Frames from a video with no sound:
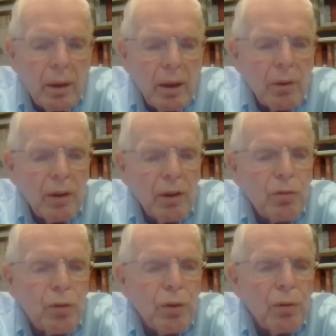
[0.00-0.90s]

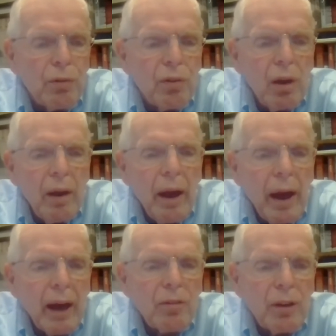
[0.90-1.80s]
LDS Church
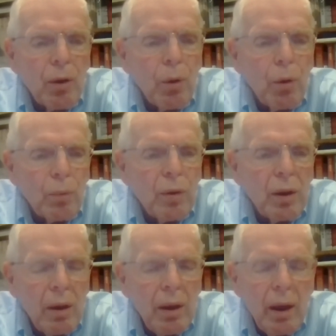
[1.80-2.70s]
actually owned,
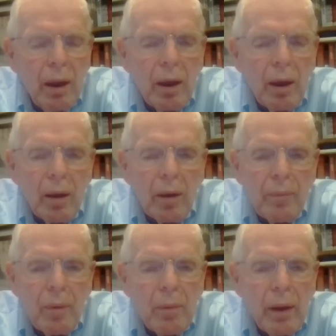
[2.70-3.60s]

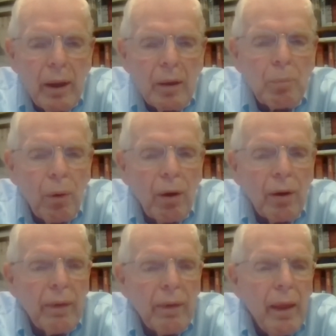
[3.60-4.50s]
in
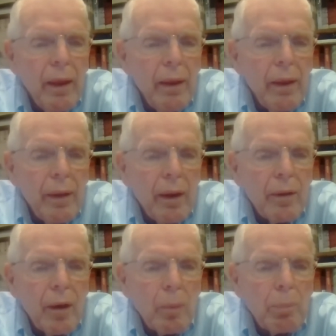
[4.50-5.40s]
part,
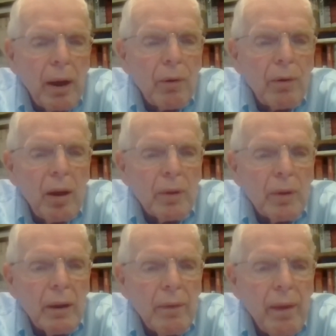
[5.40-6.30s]
a plow
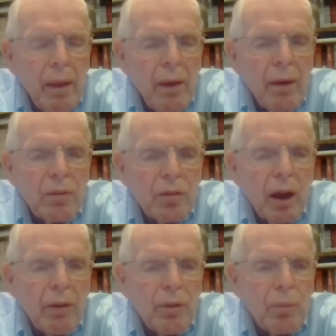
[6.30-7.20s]
company
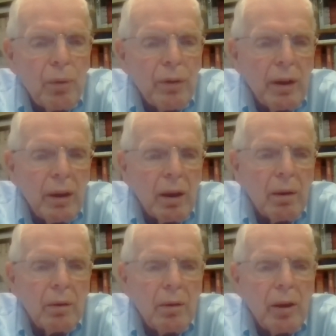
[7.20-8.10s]
south of where
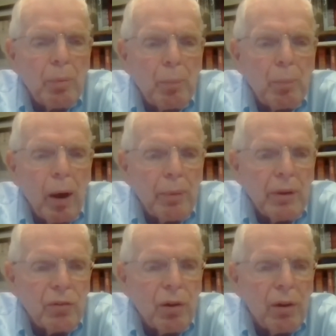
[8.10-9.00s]
the temple
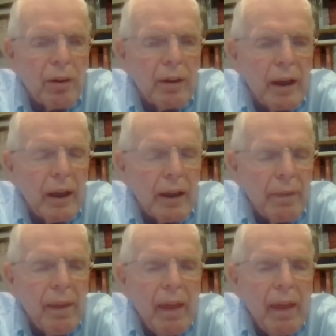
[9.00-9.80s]
properties are today,